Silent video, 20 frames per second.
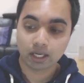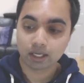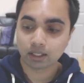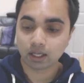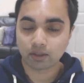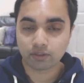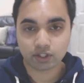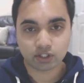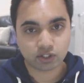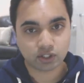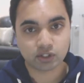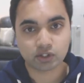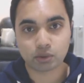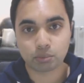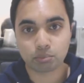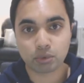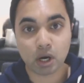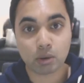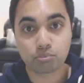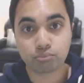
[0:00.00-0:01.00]
Now, this is
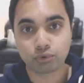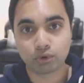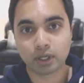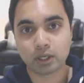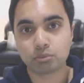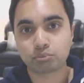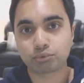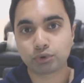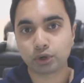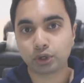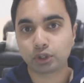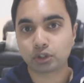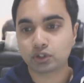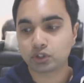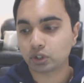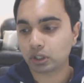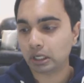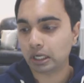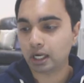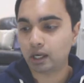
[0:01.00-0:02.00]
a, a brilliant
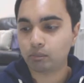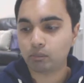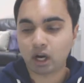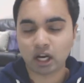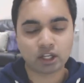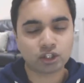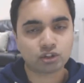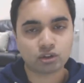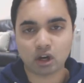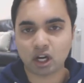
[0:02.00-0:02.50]
product. Um, I,